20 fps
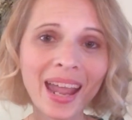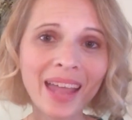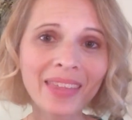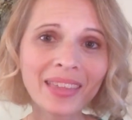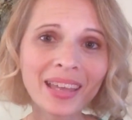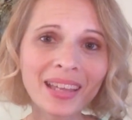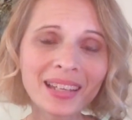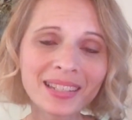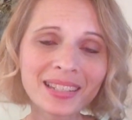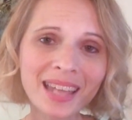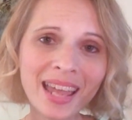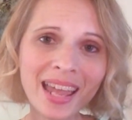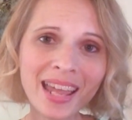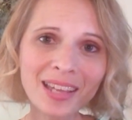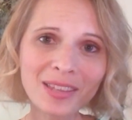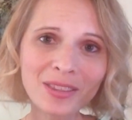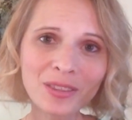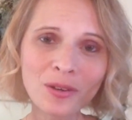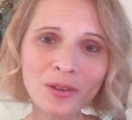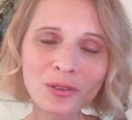And then
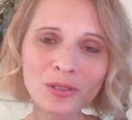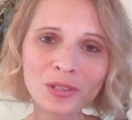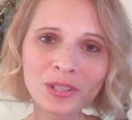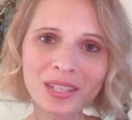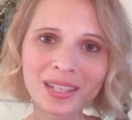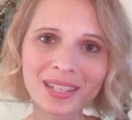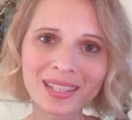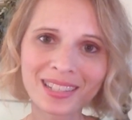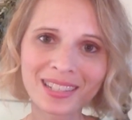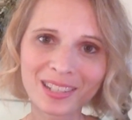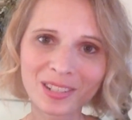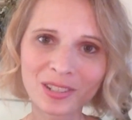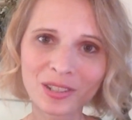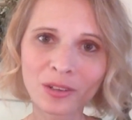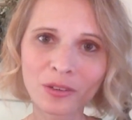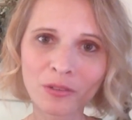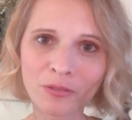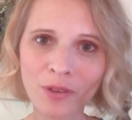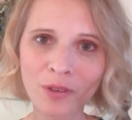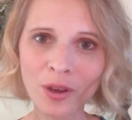take those
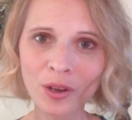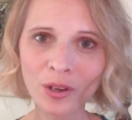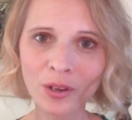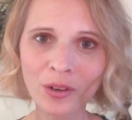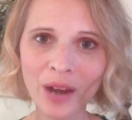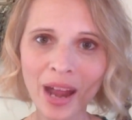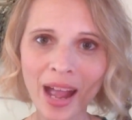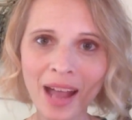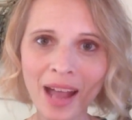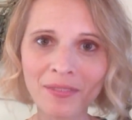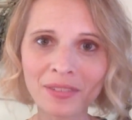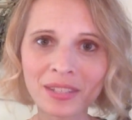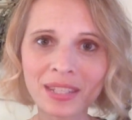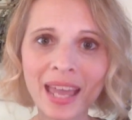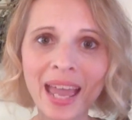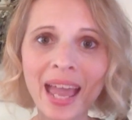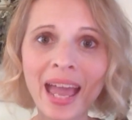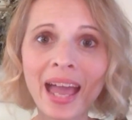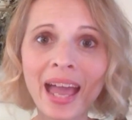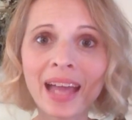digital
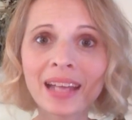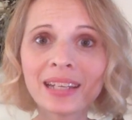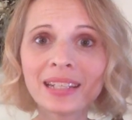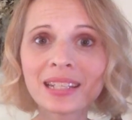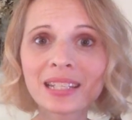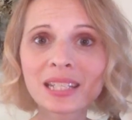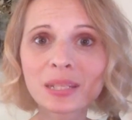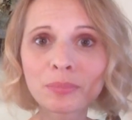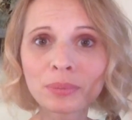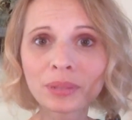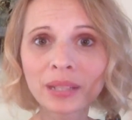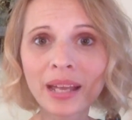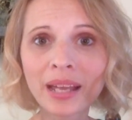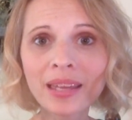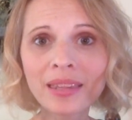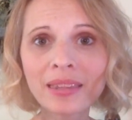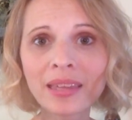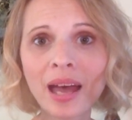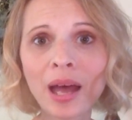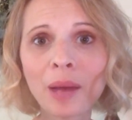photographs and
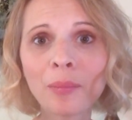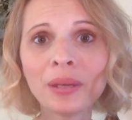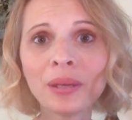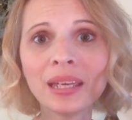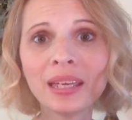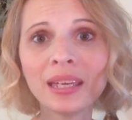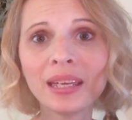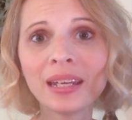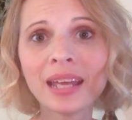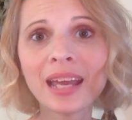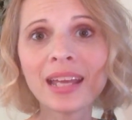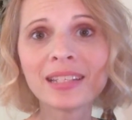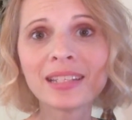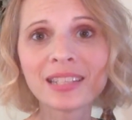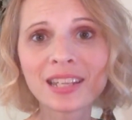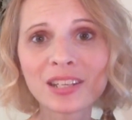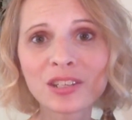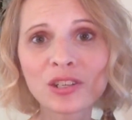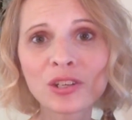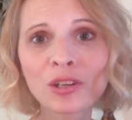display them in a
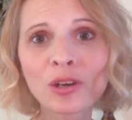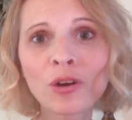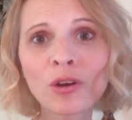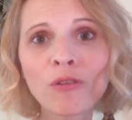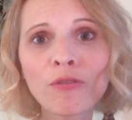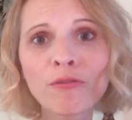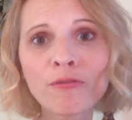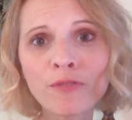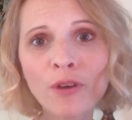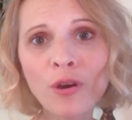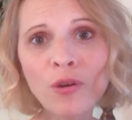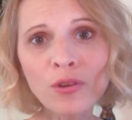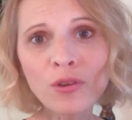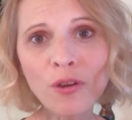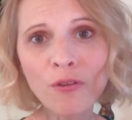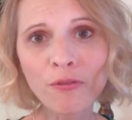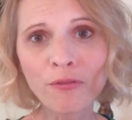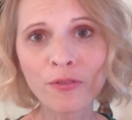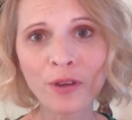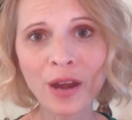digital
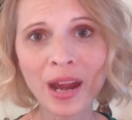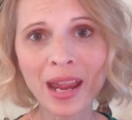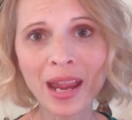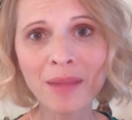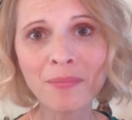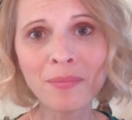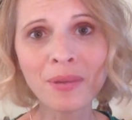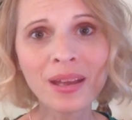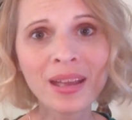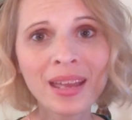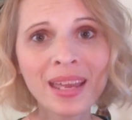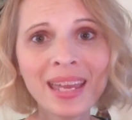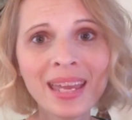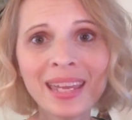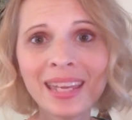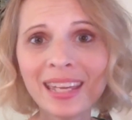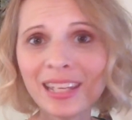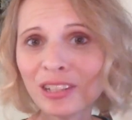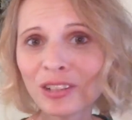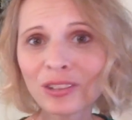photo frame
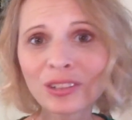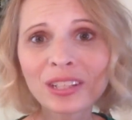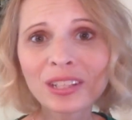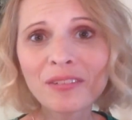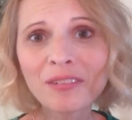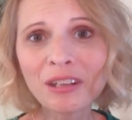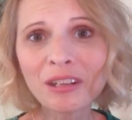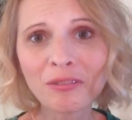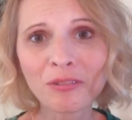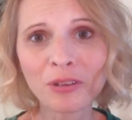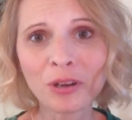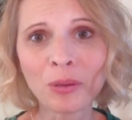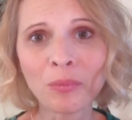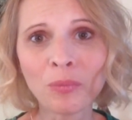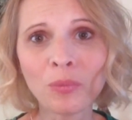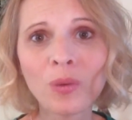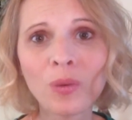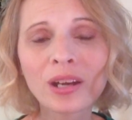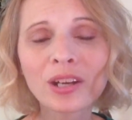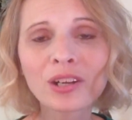in your living
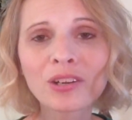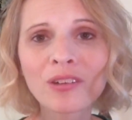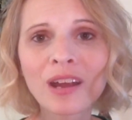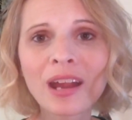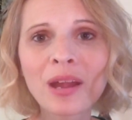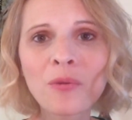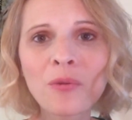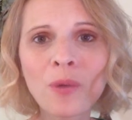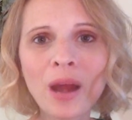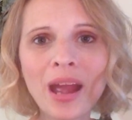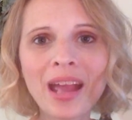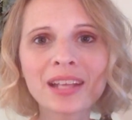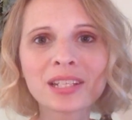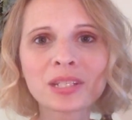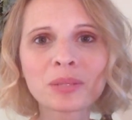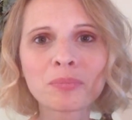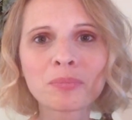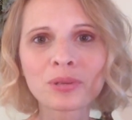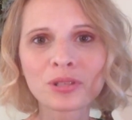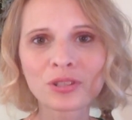room. What a great
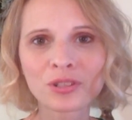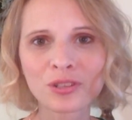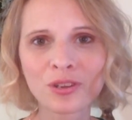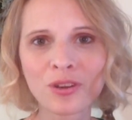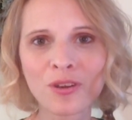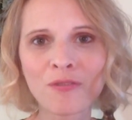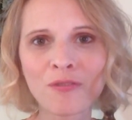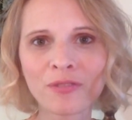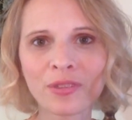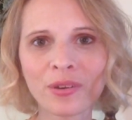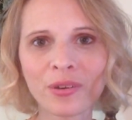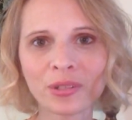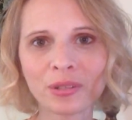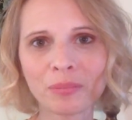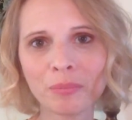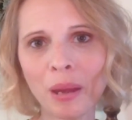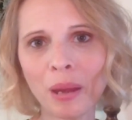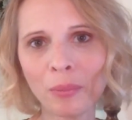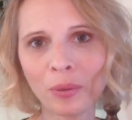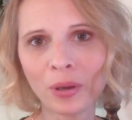way to preserve
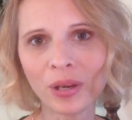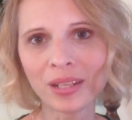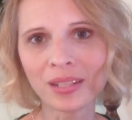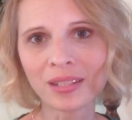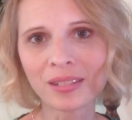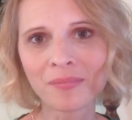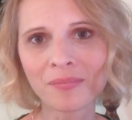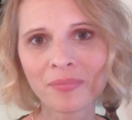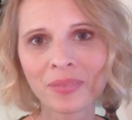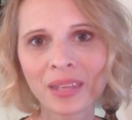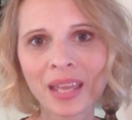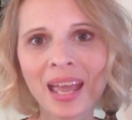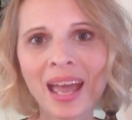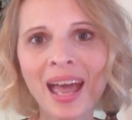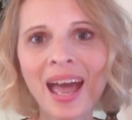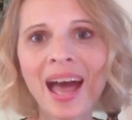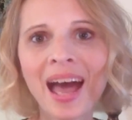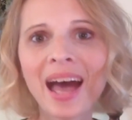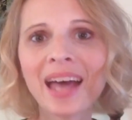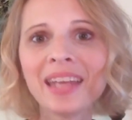those memories.
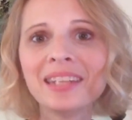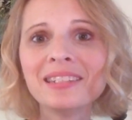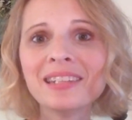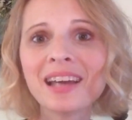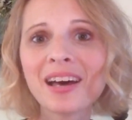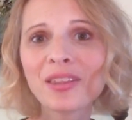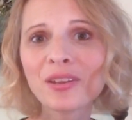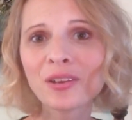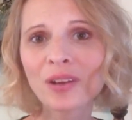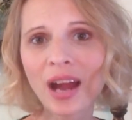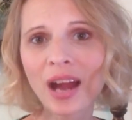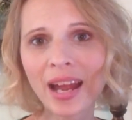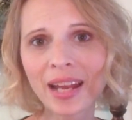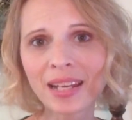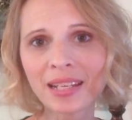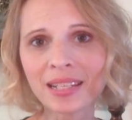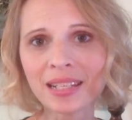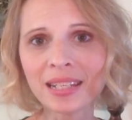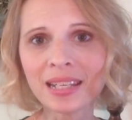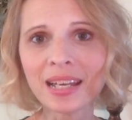Another
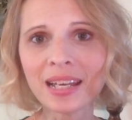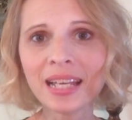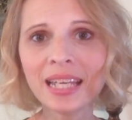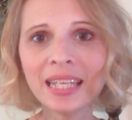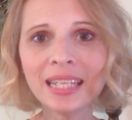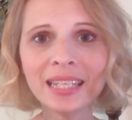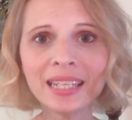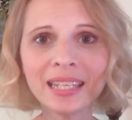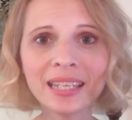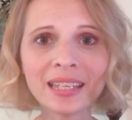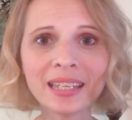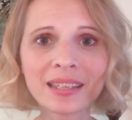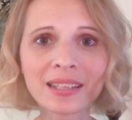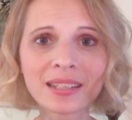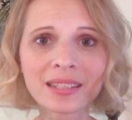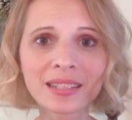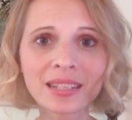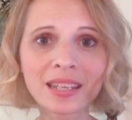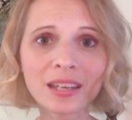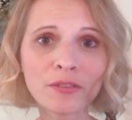idea
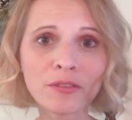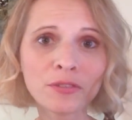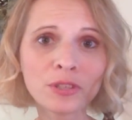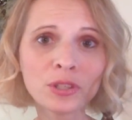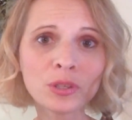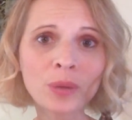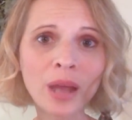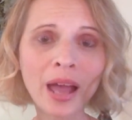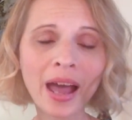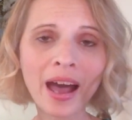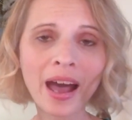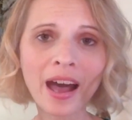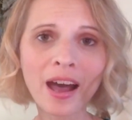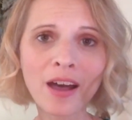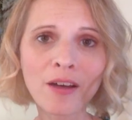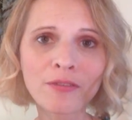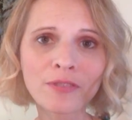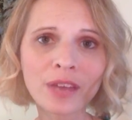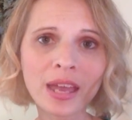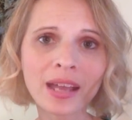is if you
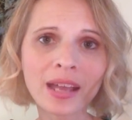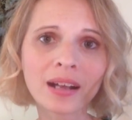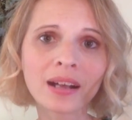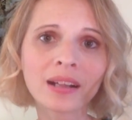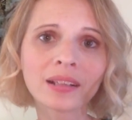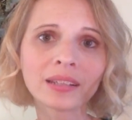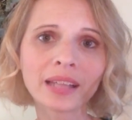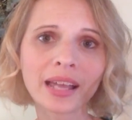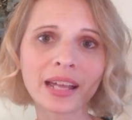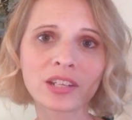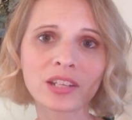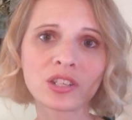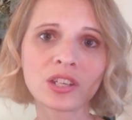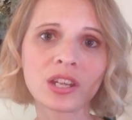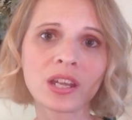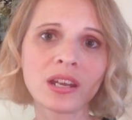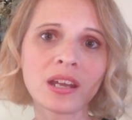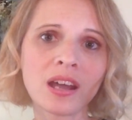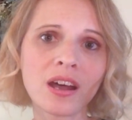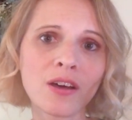have a
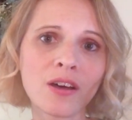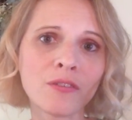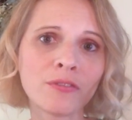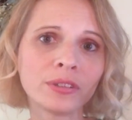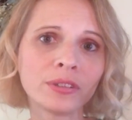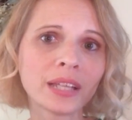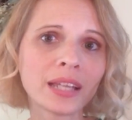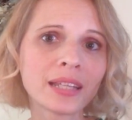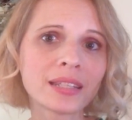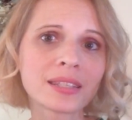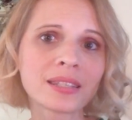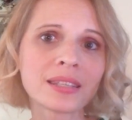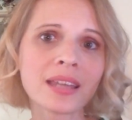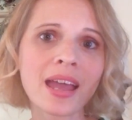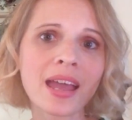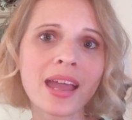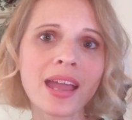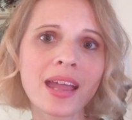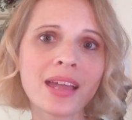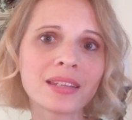collection of, let's
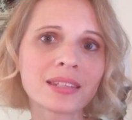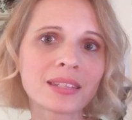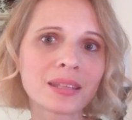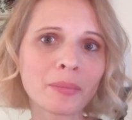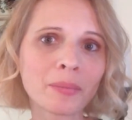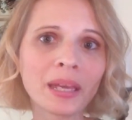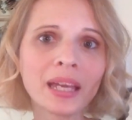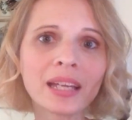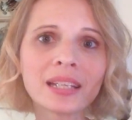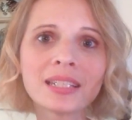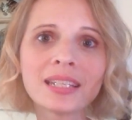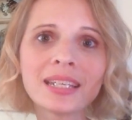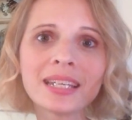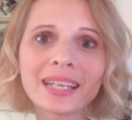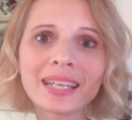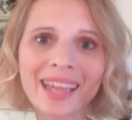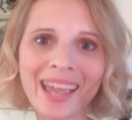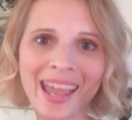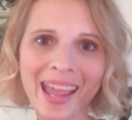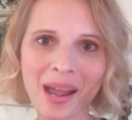say, some
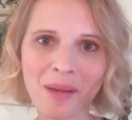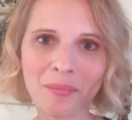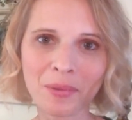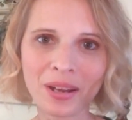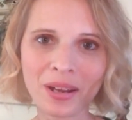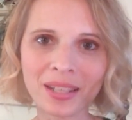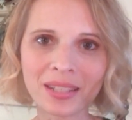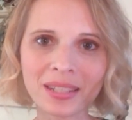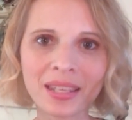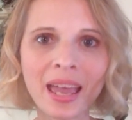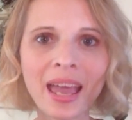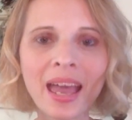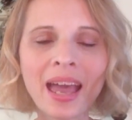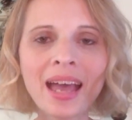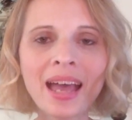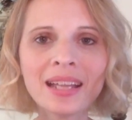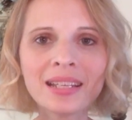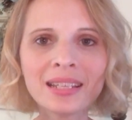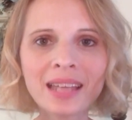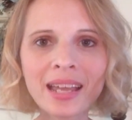antique cameras,
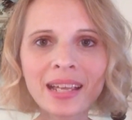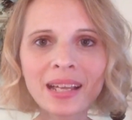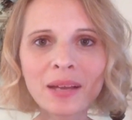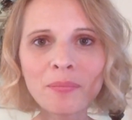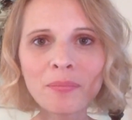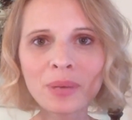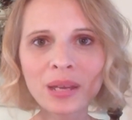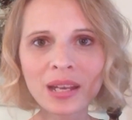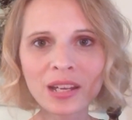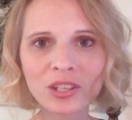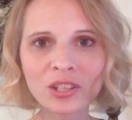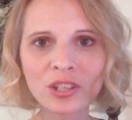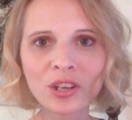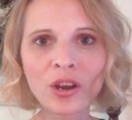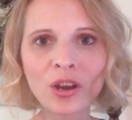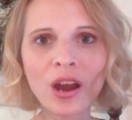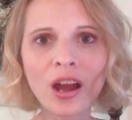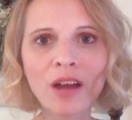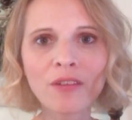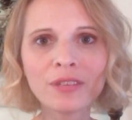take a
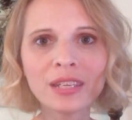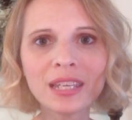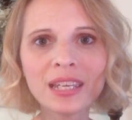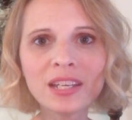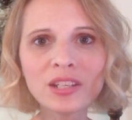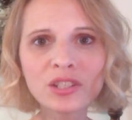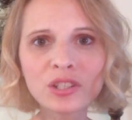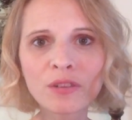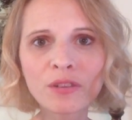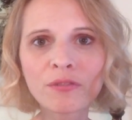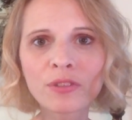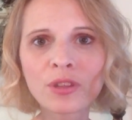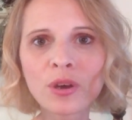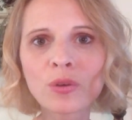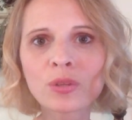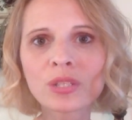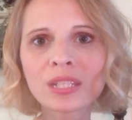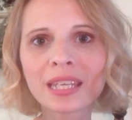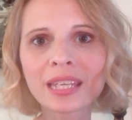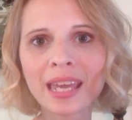picture of each
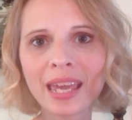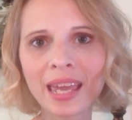of those